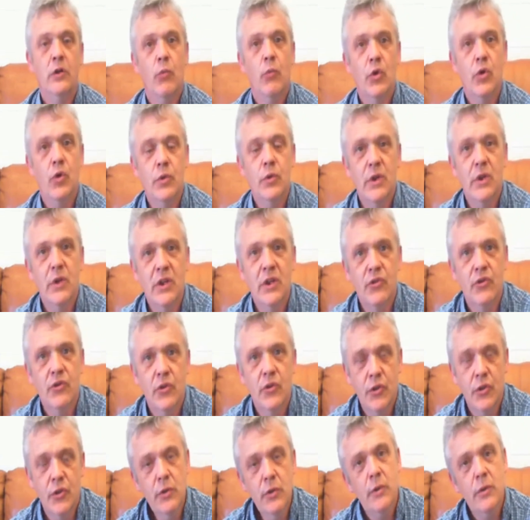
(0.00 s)
What you need
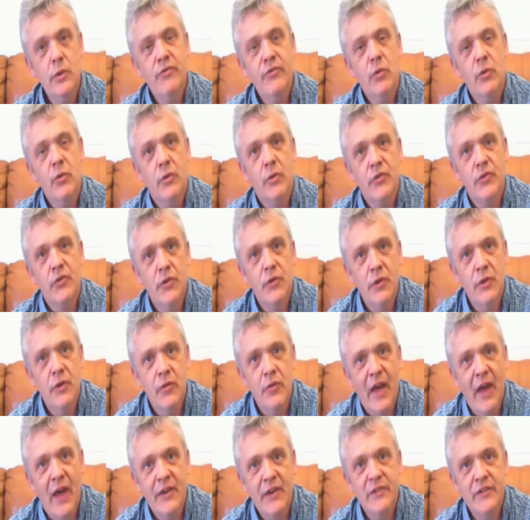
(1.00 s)
to do if you want to
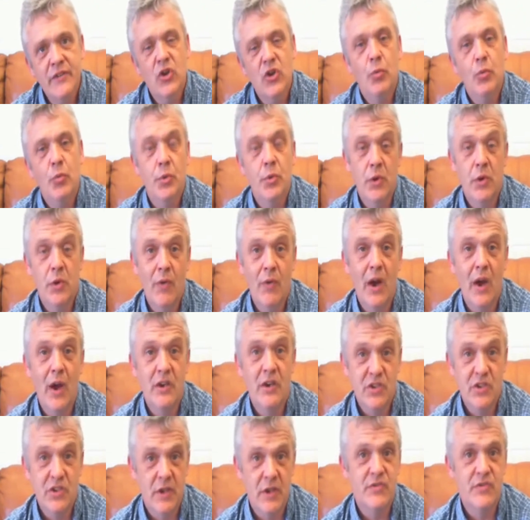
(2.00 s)
do that is open your
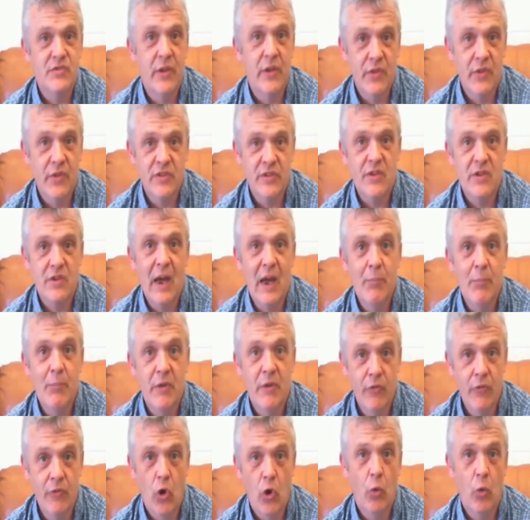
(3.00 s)
eyes. And I've said this
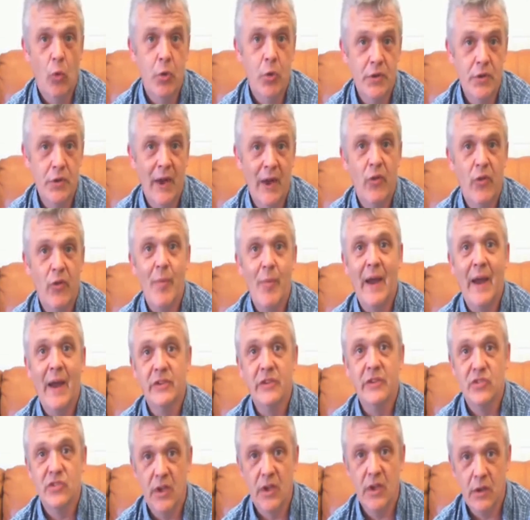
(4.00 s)
before, put down the
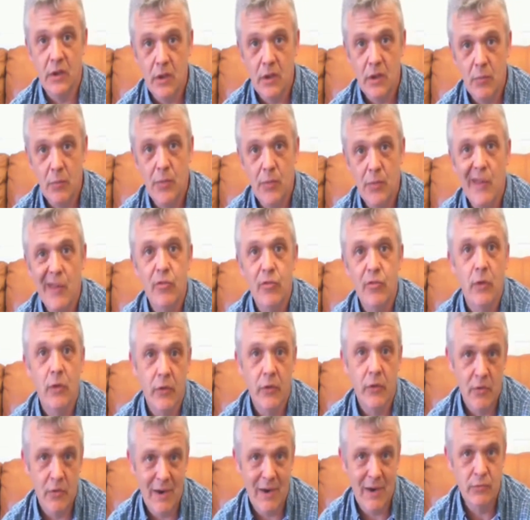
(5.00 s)
bags, take a deep breath,
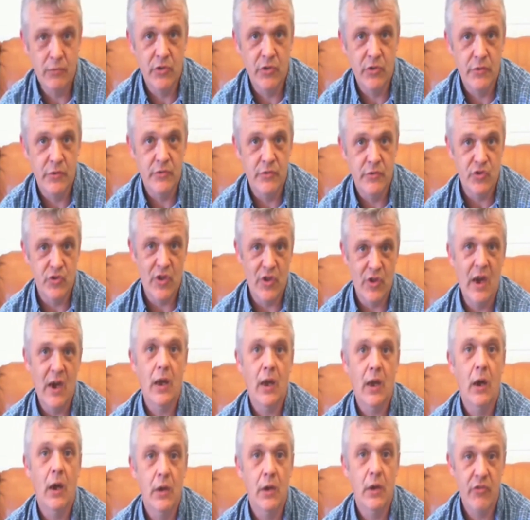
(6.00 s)
look at the mountains.
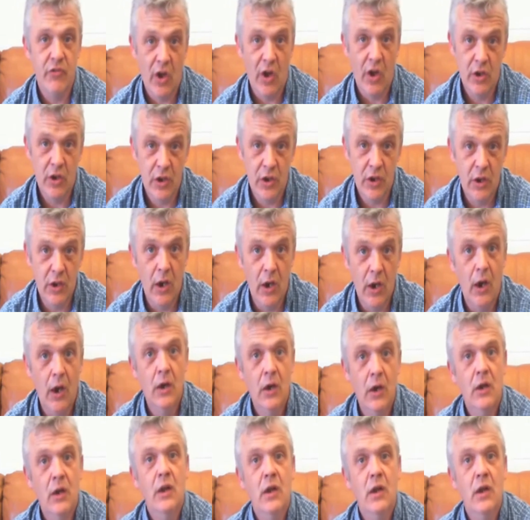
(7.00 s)
That kind of idea.